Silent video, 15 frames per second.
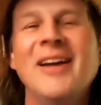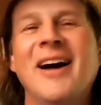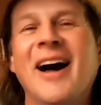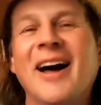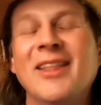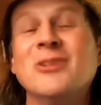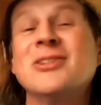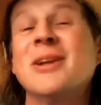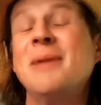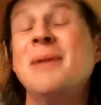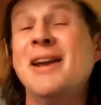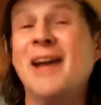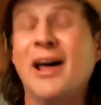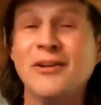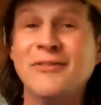There's going to
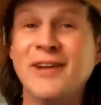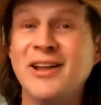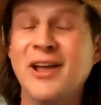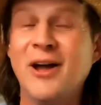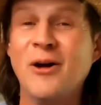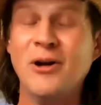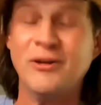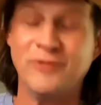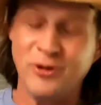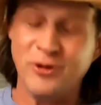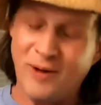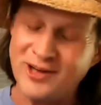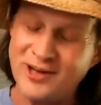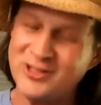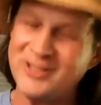be another video. If
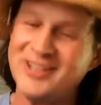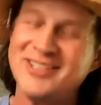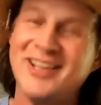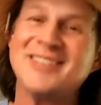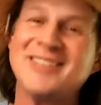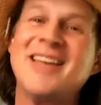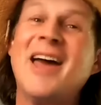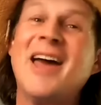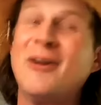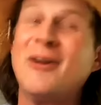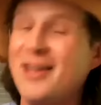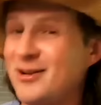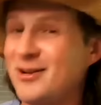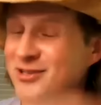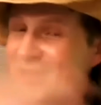you're watching this on
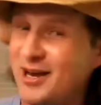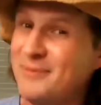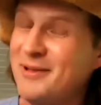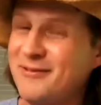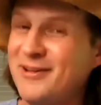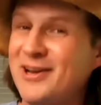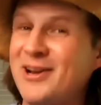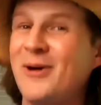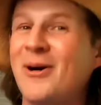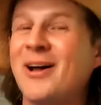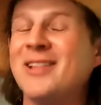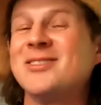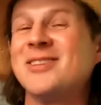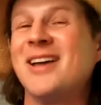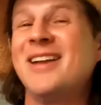Saturday, there's going to be a video
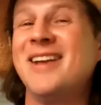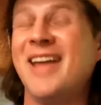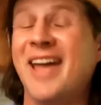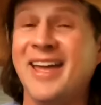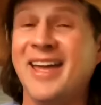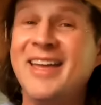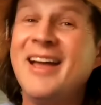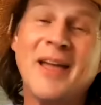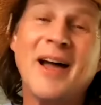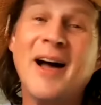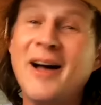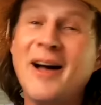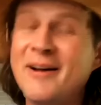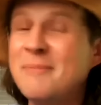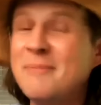on Sunday
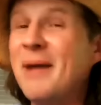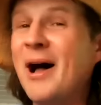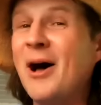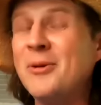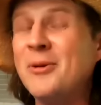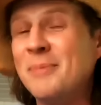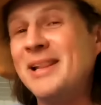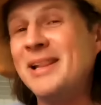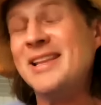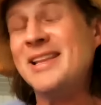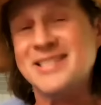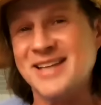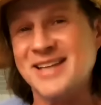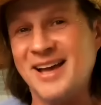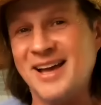about
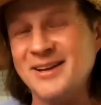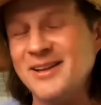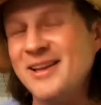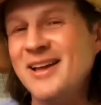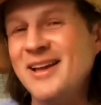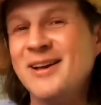Melissa,